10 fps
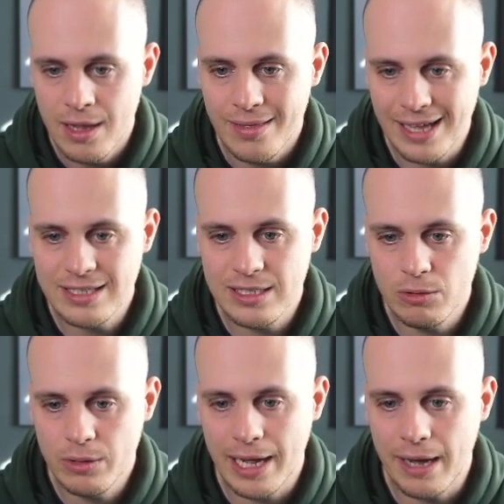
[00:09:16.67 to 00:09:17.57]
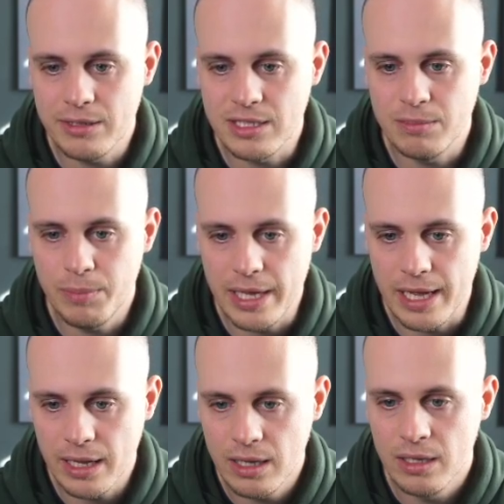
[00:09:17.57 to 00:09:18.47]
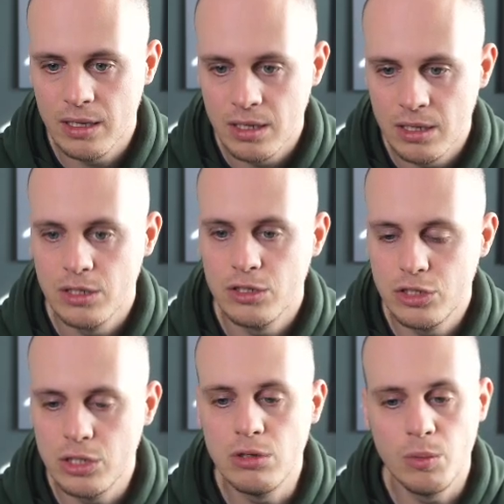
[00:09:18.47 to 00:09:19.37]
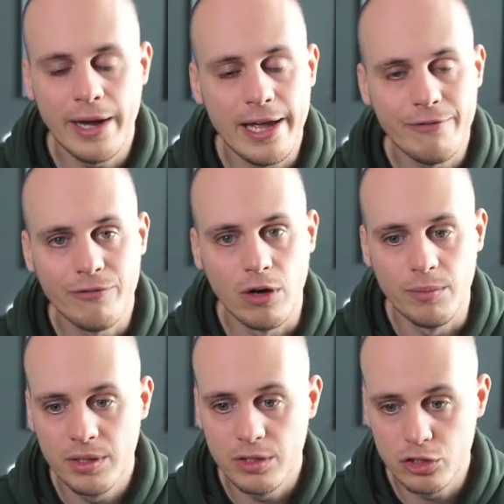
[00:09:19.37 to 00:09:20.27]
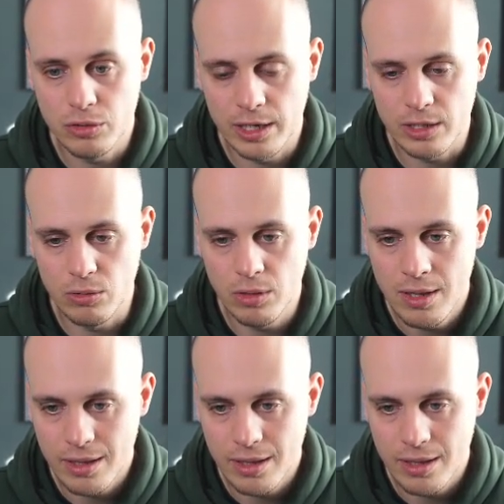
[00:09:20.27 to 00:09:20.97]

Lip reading: That still counts as being two away from the triangle.